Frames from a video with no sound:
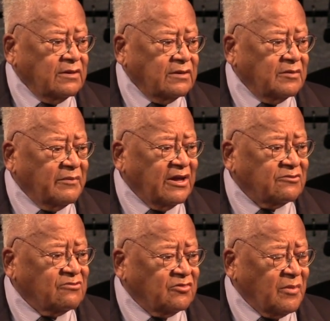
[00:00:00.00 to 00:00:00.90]
The
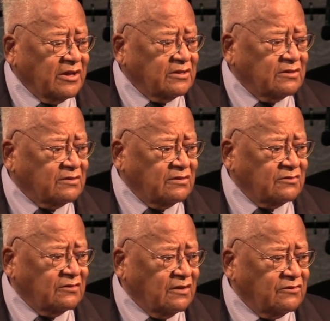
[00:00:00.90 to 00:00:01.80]
man responded,
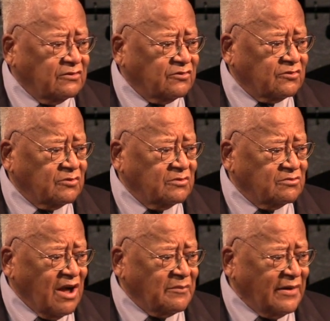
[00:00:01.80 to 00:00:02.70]
Jesus,
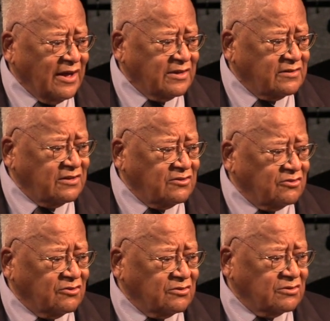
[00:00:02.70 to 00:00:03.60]
Rabbi,
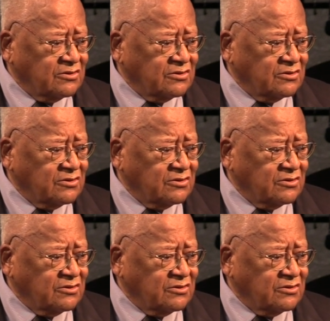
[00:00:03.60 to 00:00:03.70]
teacher,